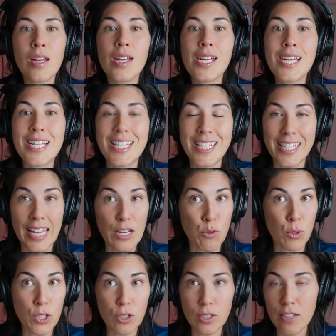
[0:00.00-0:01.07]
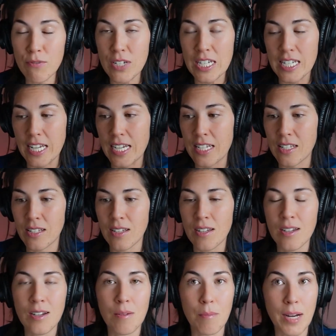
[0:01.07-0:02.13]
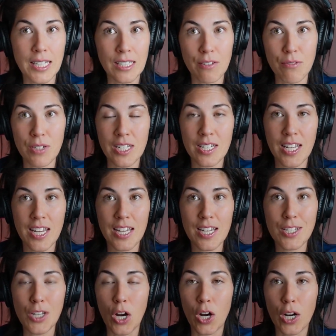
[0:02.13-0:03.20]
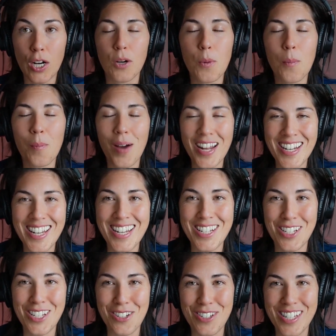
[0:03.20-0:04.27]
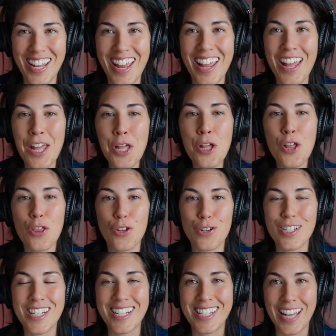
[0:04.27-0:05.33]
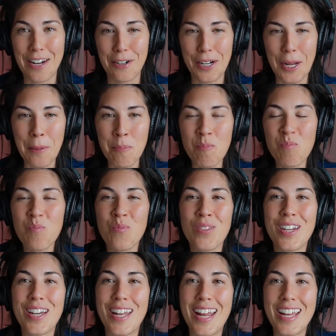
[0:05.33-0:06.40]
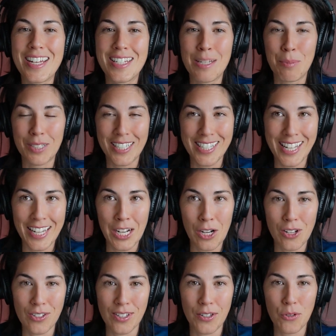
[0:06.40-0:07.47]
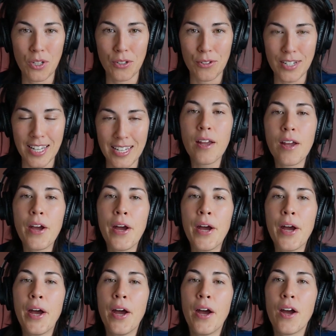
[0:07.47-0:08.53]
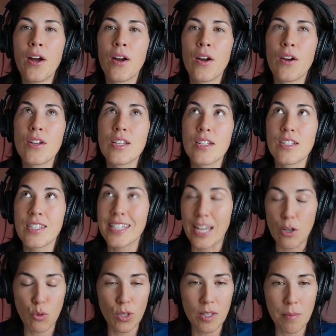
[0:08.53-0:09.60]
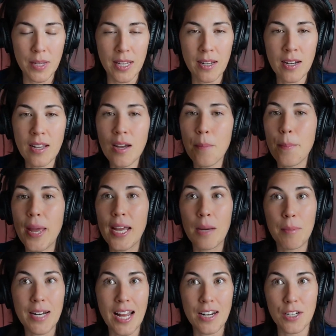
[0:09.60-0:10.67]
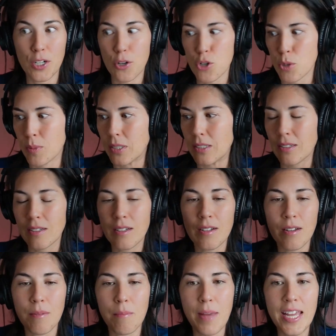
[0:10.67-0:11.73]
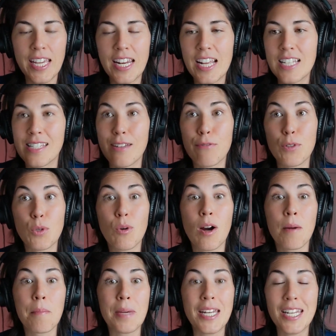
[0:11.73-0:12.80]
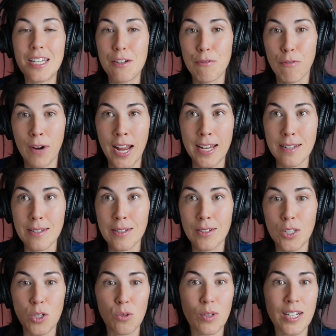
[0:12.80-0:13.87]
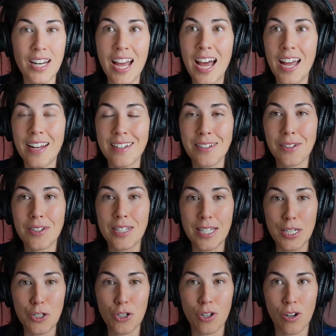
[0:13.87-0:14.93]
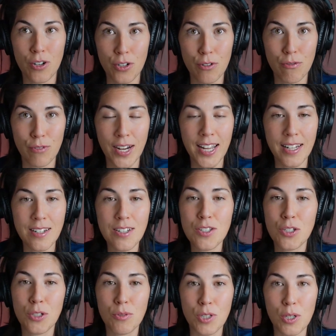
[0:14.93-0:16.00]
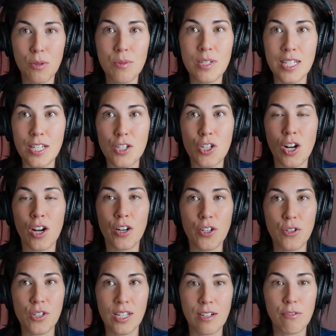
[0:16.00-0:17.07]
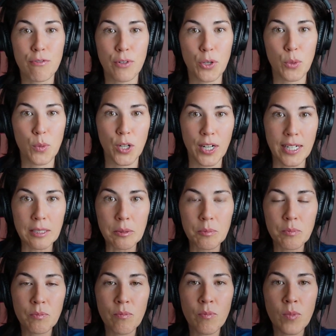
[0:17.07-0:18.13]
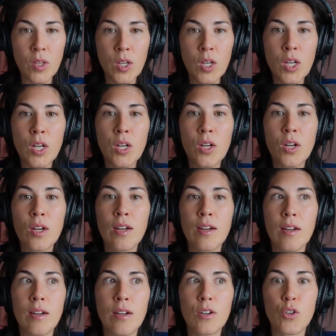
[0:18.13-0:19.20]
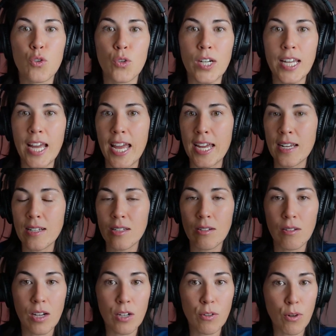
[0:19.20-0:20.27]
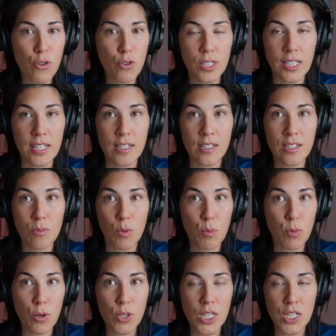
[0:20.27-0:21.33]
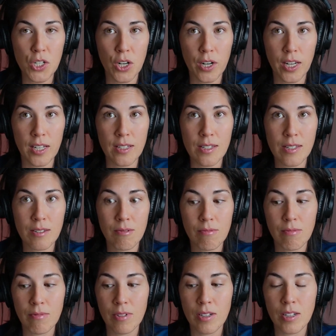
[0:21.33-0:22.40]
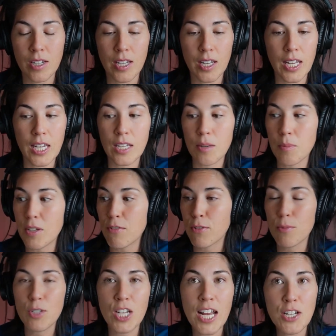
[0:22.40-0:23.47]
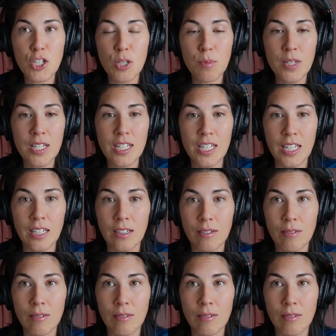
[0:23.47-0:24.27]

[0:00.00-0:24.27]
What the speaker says: Schedule your lifting days. My lifting days are Monday, Tuesday, Thursday, Saturday. And I typically take calls on those other days. Schedule them in, make them a non-negotiable. Make it as if you are meeting a friend. You would not ditch on your friend, so don't ditch on yourself for your workout. Create a grocery list with protein targets. It could be from ChatGPT.